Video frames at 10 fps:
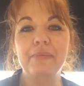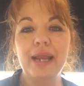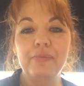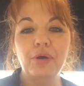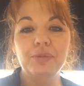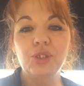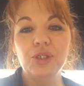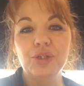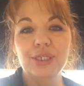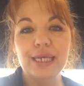I promised you
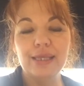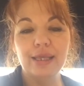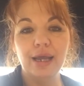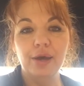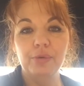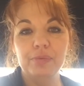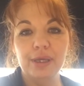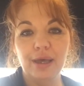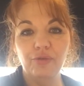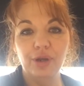today that I would be
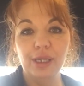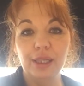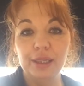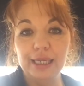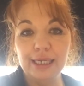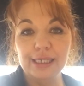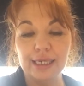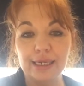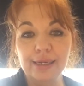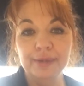covering
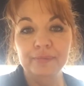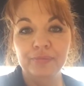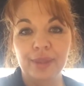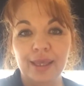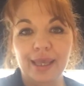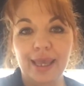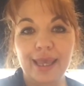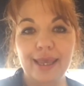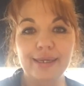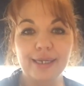LinkedIn.
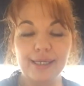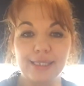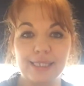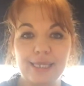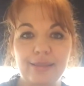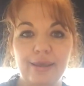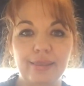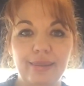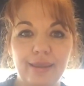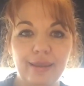And I can see
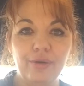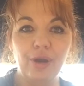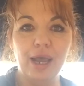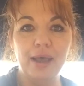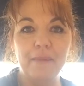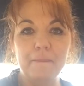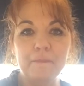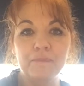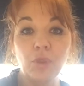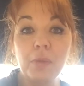that
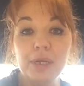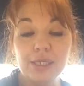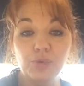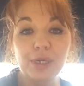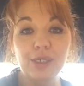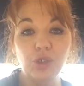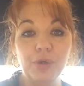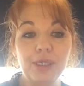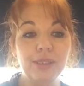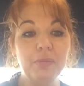nobody's really
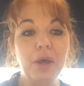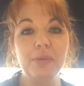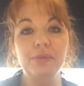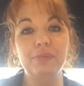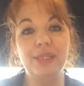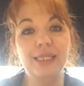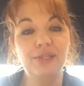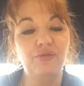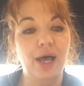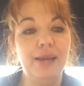joined at the moment, but that's
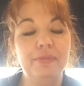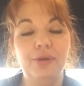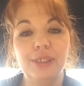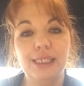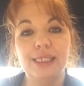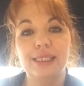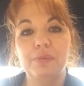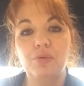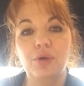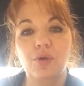fine because this has
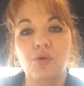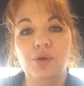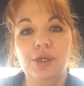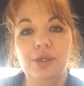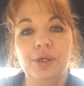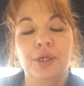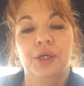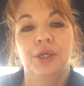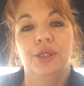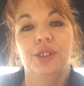been recorded.
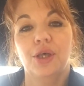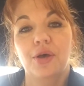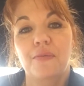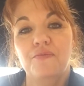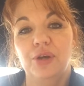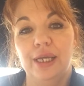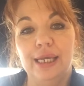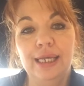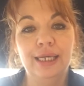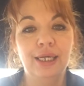So,
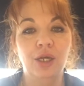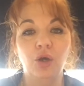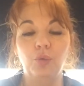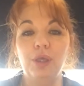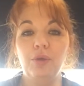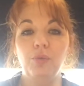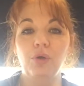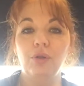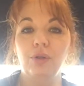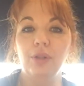hopefully, we
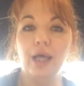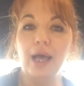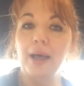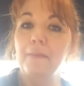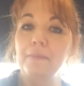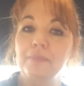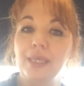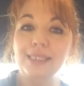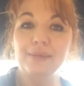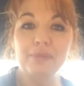will
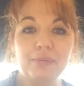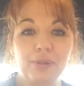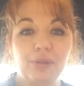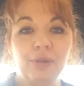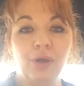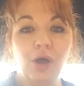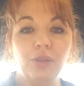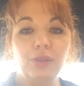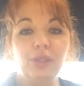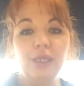get some people
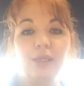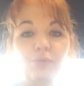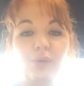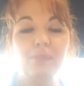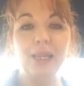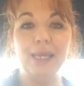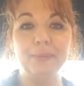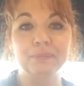on the replay.